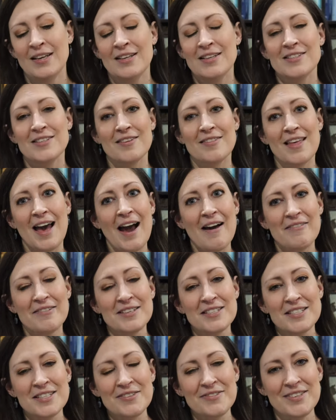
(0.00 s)
So that
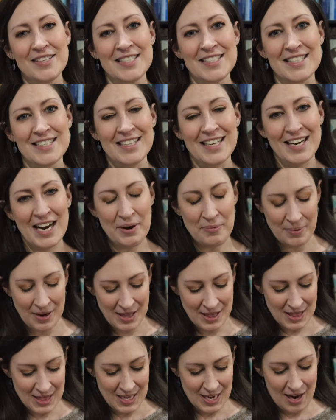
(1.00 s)
was the reason that I
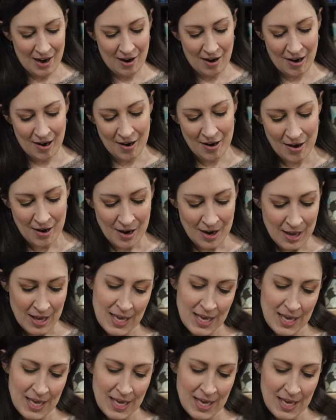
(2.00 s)
went there.